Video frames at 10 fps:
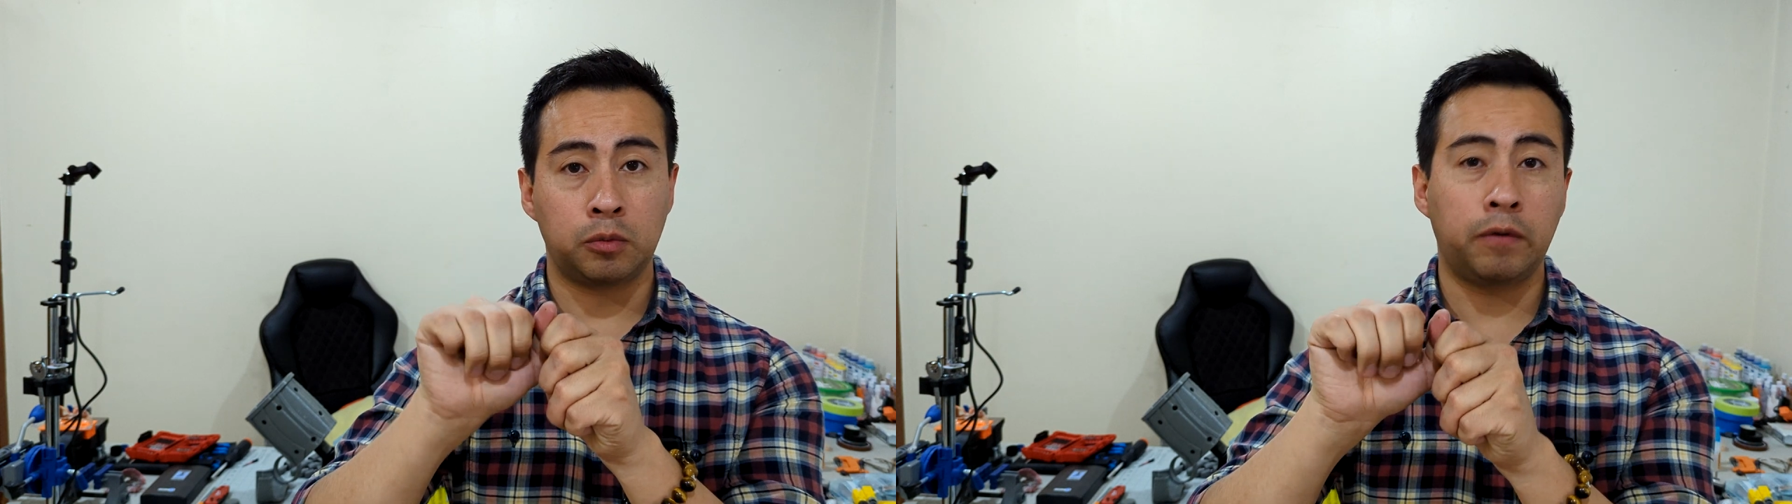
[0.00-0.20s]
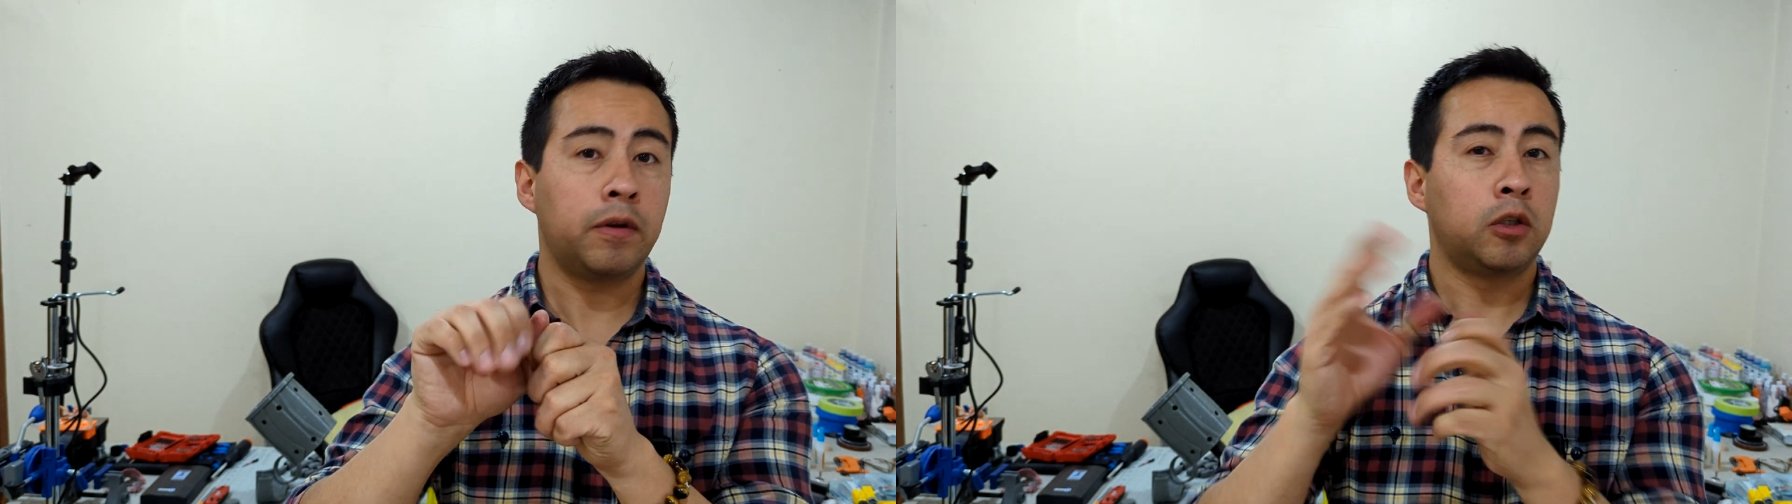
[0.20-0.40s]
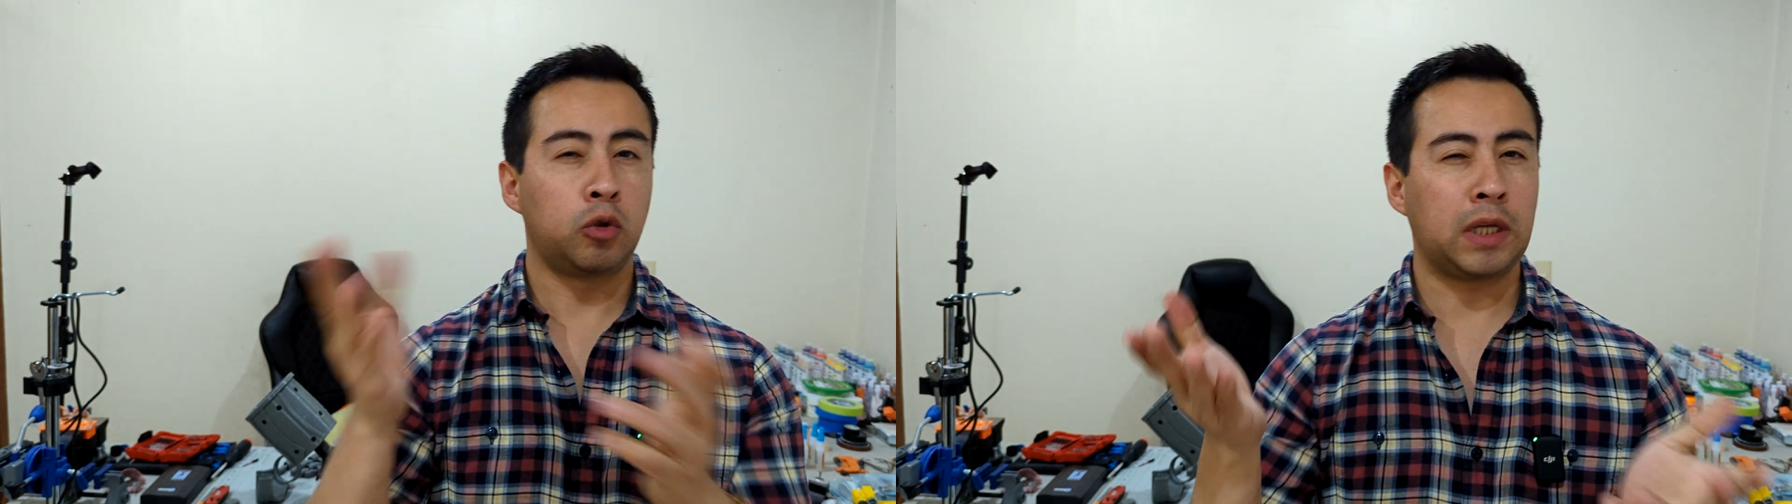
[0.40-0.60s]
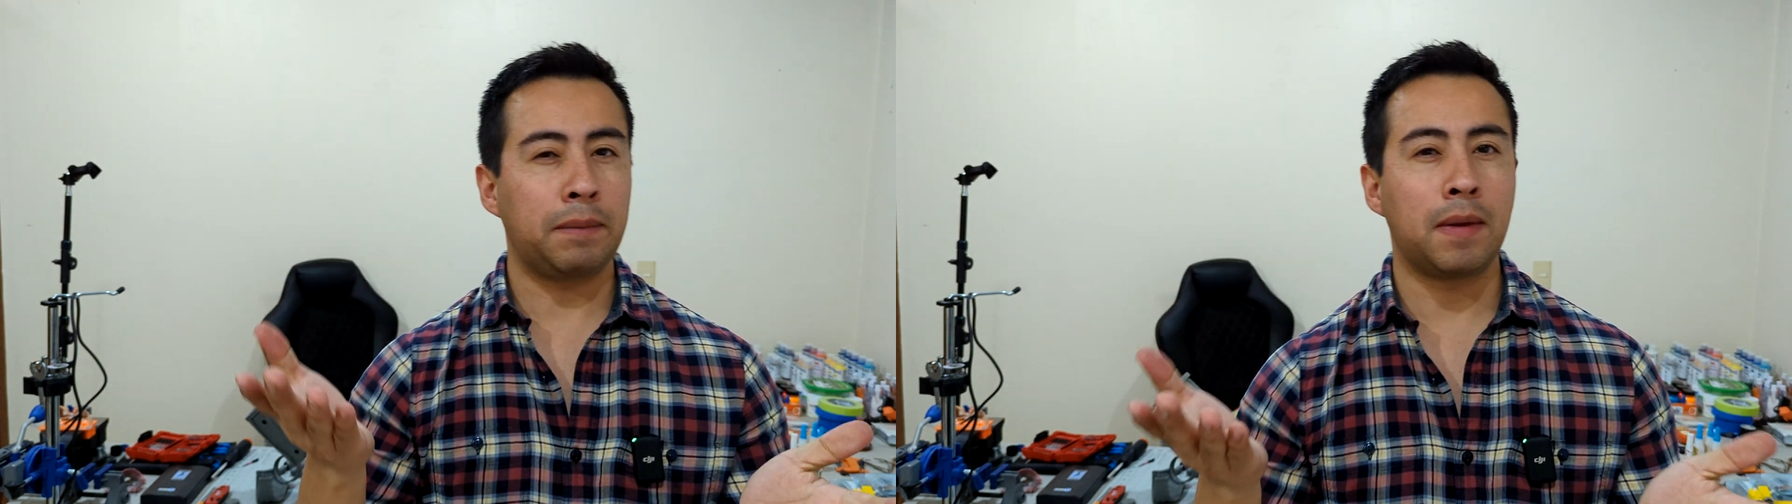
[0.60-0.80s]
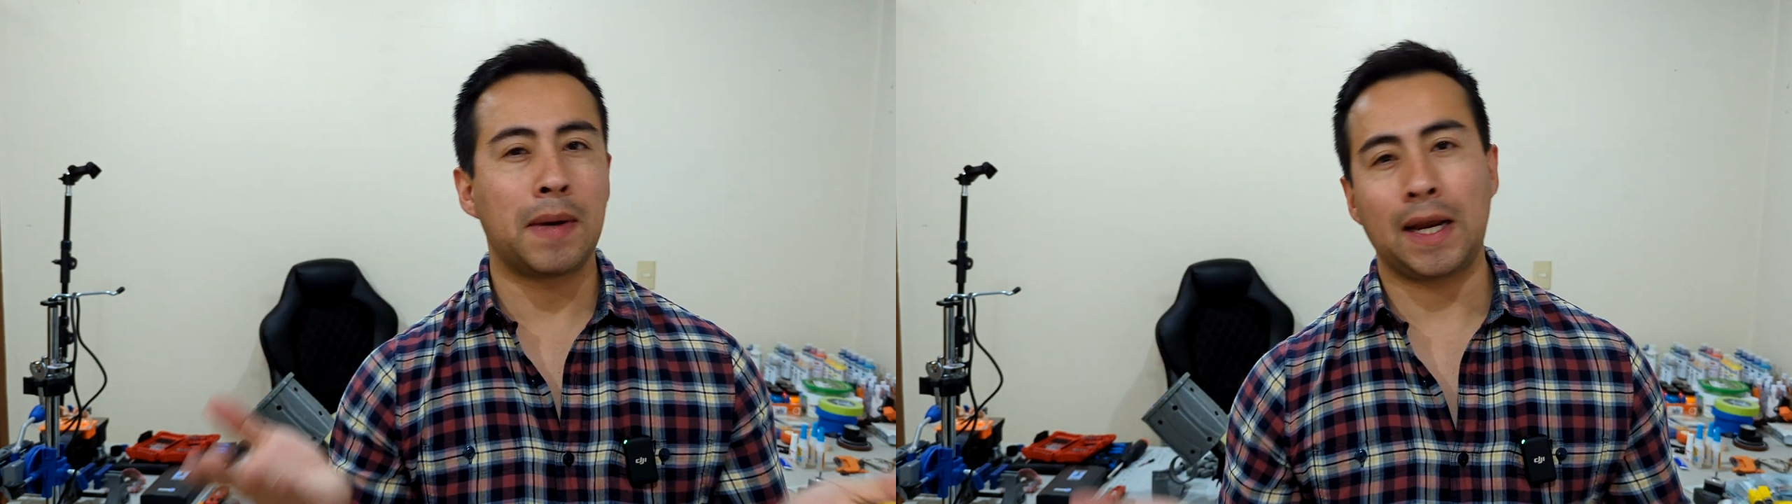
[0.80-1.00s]
move to
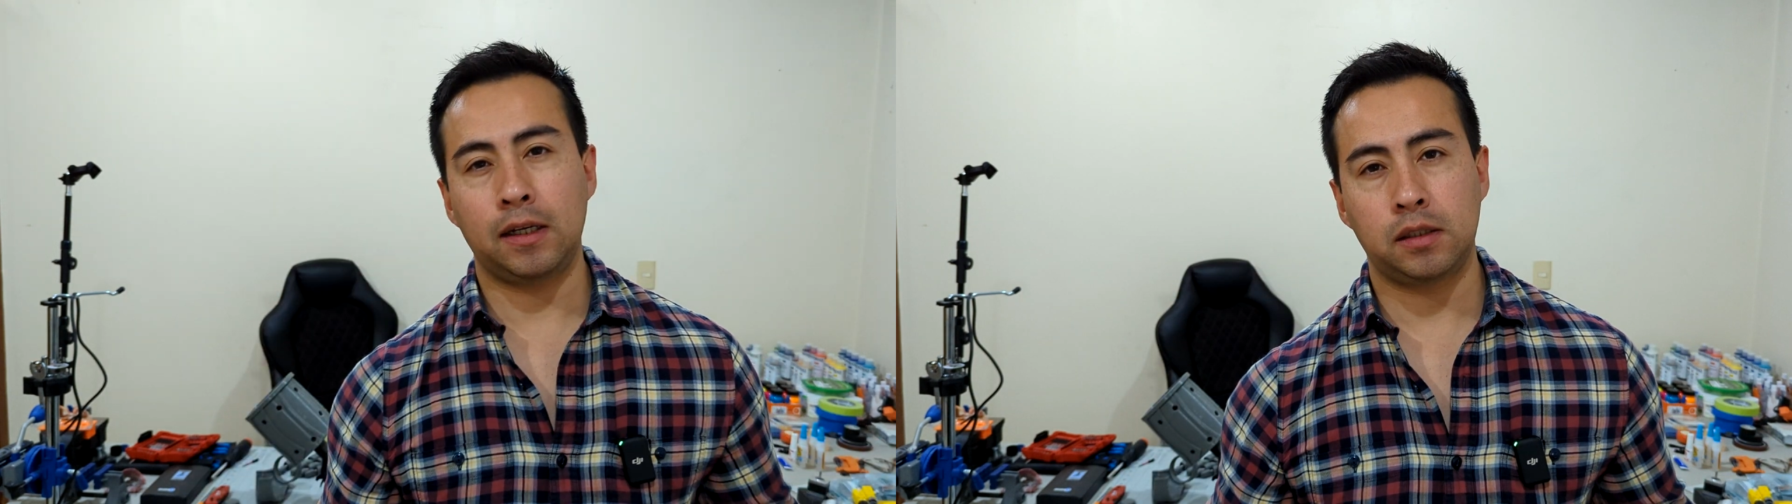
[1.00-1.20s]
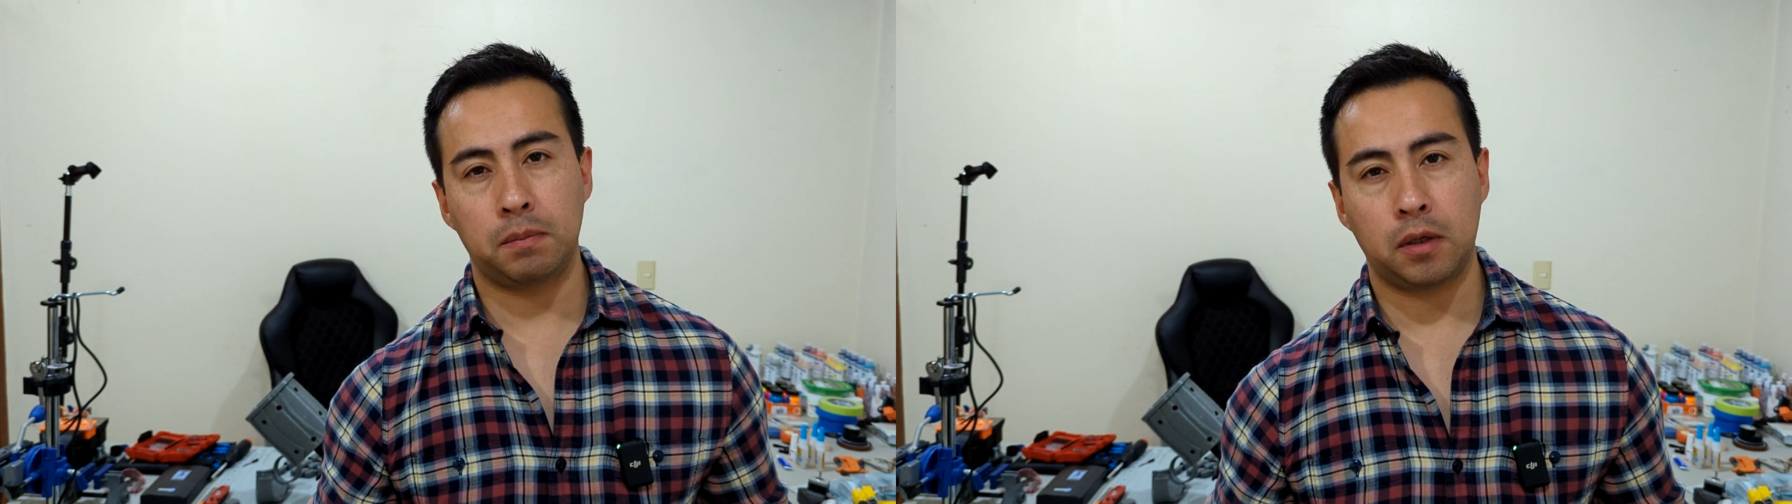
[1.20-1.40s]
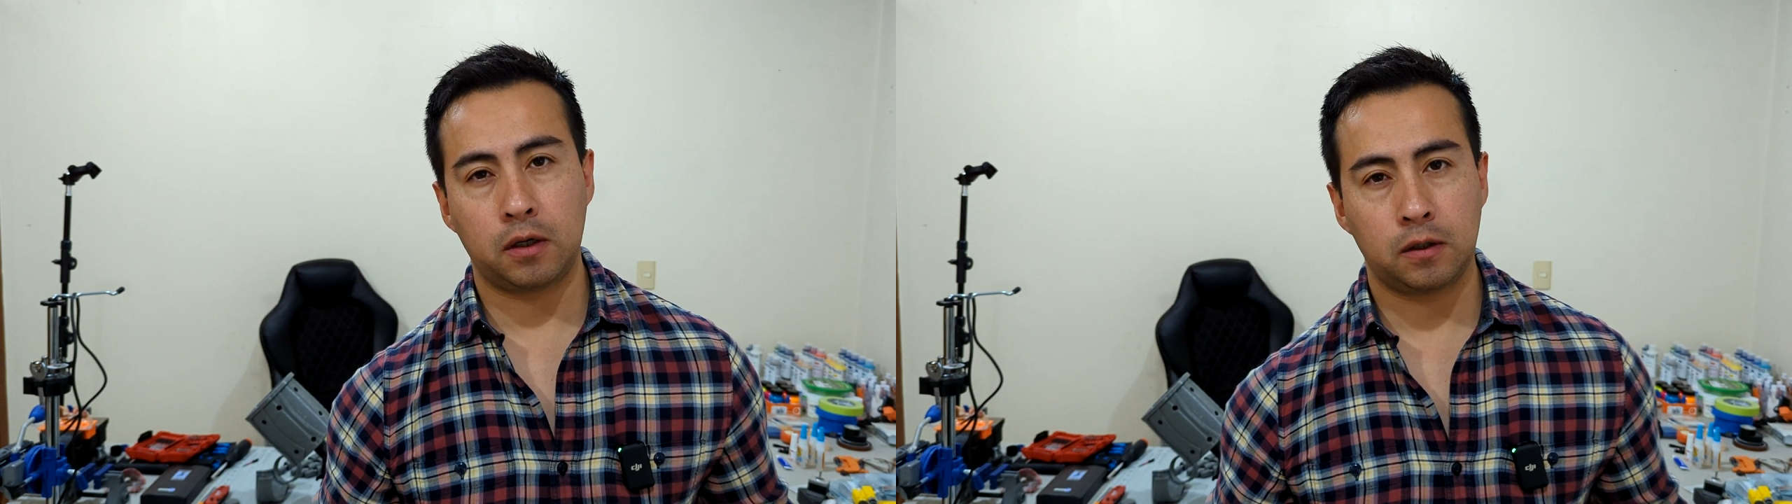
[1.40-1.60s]
keep the mechanics simpler.